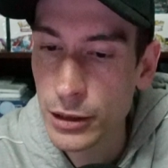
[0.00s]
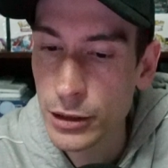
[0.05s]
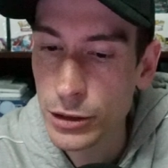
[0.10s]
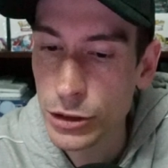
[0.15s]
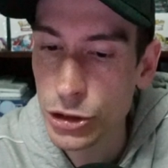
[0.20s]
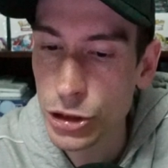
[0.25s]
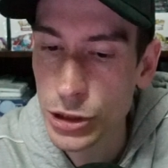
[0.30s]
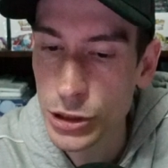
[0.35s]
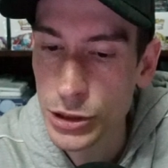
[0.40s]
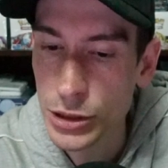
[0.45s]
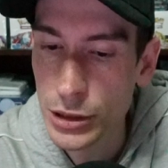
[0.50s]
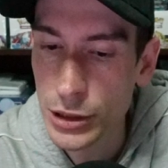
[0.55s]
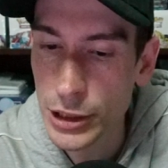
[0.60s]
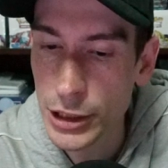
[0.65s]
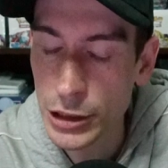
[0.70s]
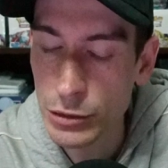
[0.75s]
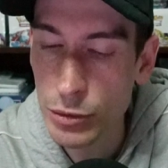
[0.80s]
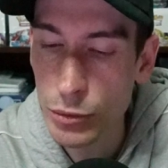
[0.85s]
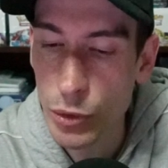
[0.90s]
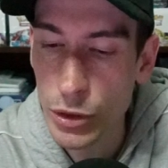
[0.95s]
just in
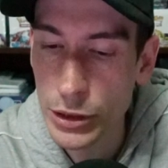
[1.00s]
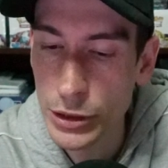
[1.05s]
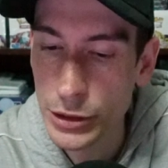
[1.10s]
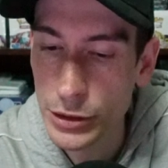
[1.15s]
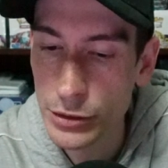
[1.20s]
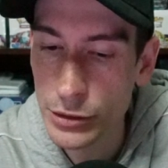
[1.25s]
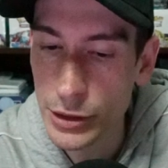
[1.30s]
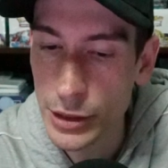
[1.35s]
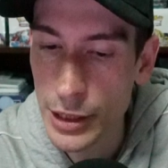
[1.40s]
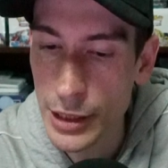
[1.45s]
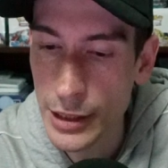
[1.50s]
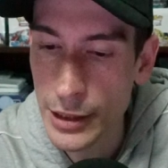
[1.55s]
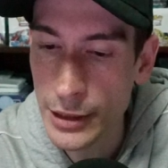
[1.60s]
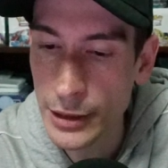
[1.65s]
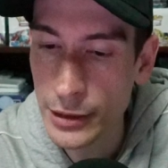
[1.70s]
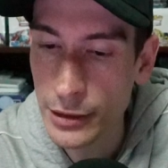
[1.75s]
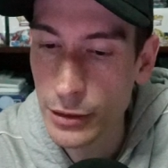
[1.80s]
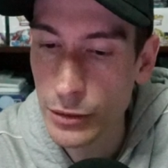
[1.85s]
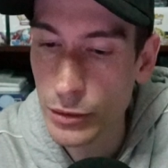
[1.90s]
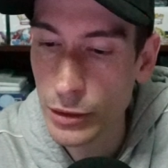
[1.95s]
case we want to use
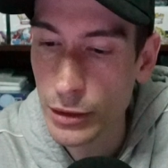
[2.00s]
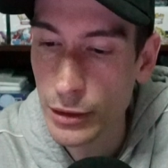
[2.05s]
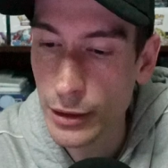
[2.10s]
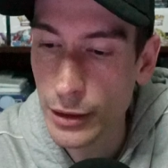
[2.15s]
that.